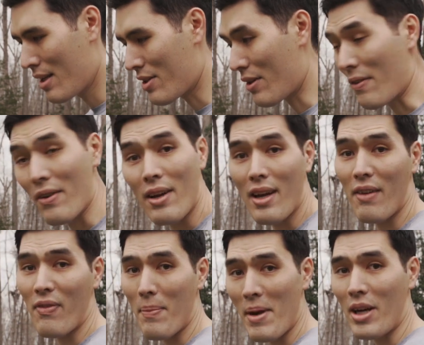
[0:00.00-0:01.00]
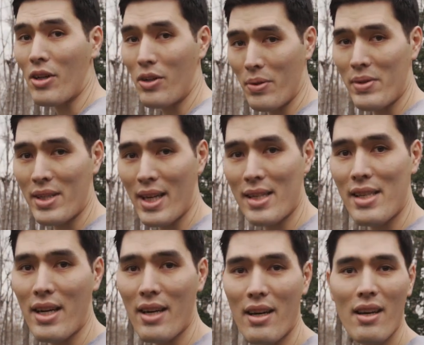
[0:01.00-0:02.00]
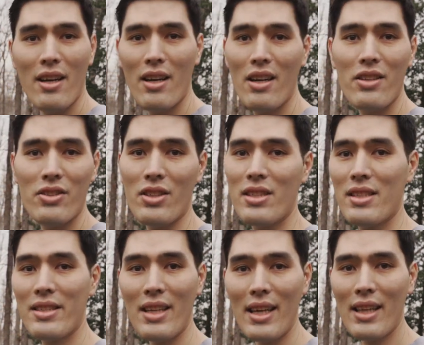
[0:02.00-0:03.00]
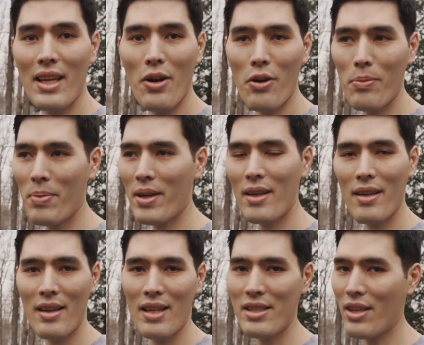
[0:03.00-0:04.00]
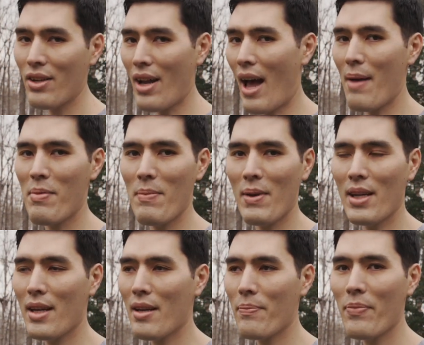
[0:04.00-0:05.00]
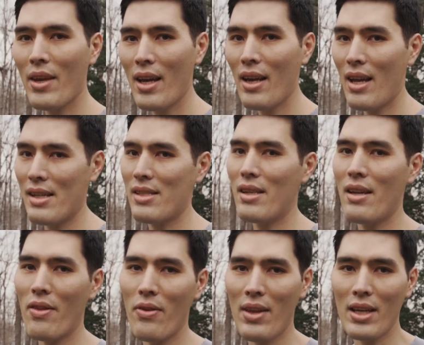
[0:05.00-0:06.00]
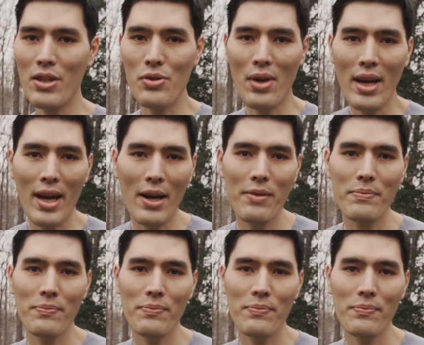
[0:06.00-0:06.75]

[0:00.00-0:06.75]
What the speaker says: So if I'm at a closed stance here, just slightly open, that's a good happy medium. That's another thing to try out.